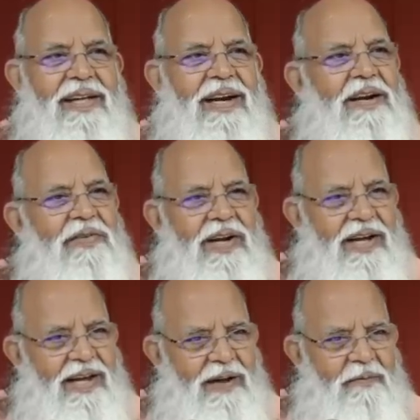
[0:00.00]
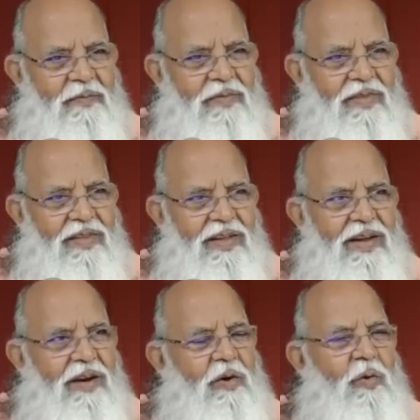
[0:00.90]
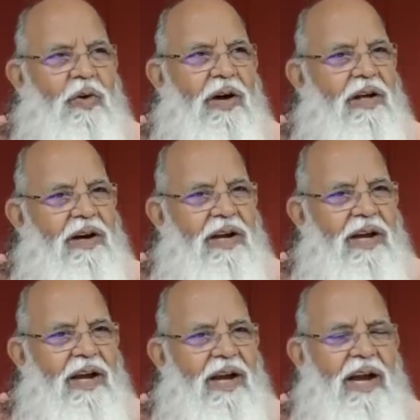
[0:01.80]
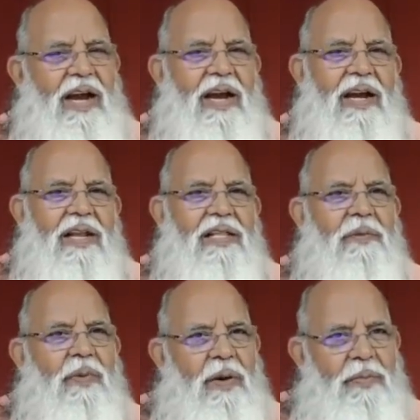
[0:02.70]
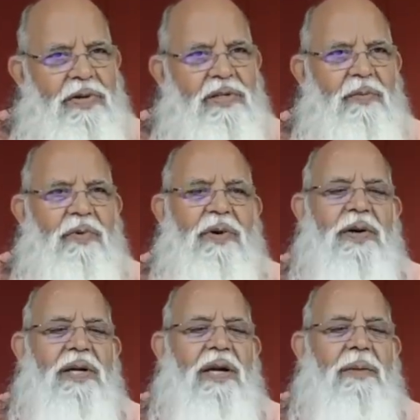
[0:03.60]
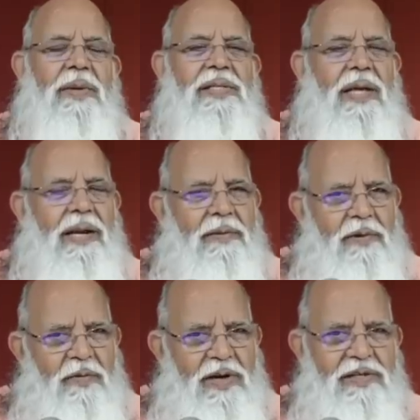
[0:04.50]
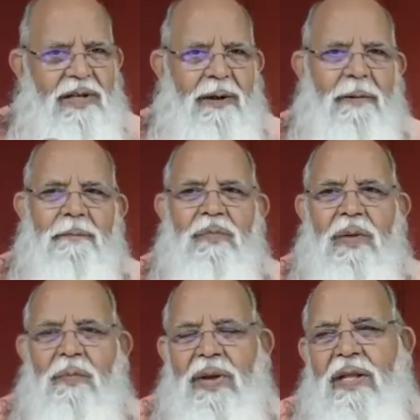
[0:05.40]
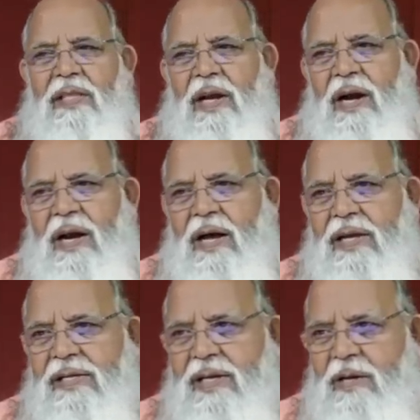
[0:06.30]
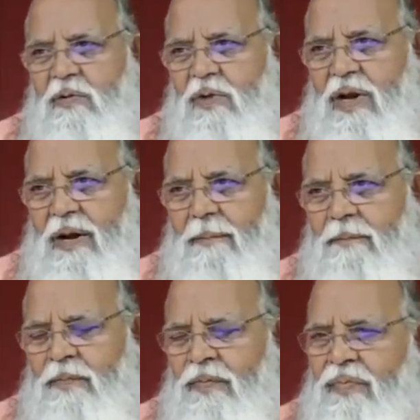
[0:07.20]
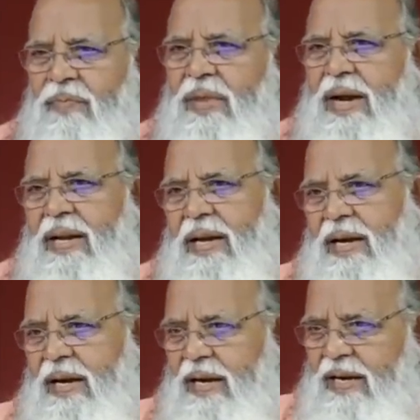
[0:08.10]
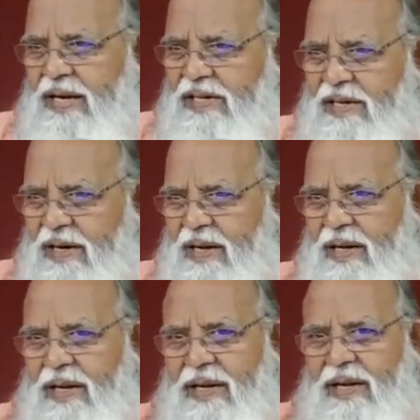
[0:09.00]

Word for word: Ravana came, took her, and the purpose of Bhagavan Rama's arrival was paritranaya sadhunam that he did initially,